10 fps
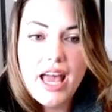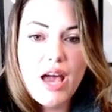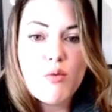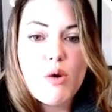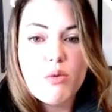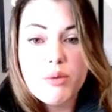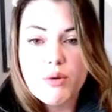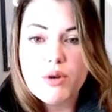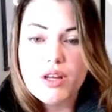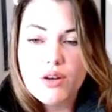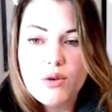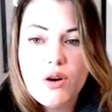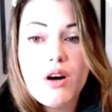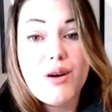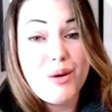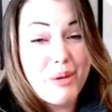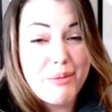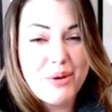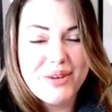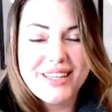And what would be really cool, or
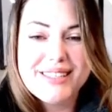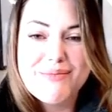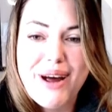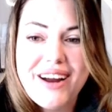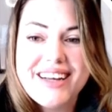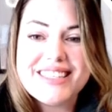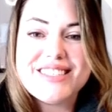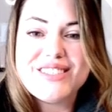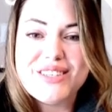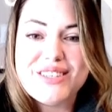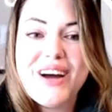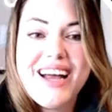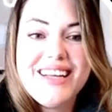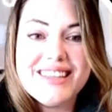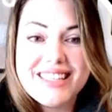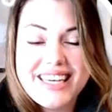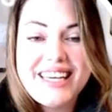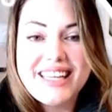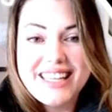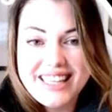maybe really smart, is to
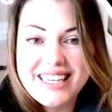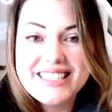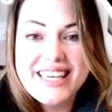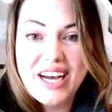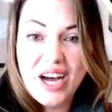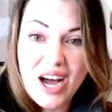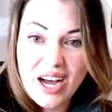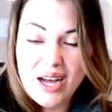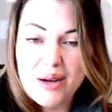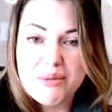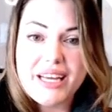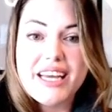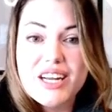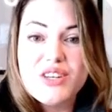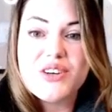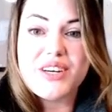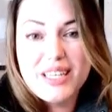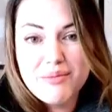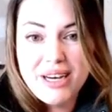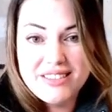link this hub in your
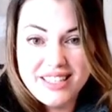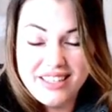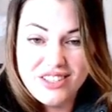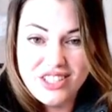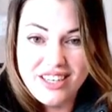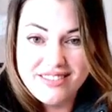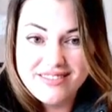email signature,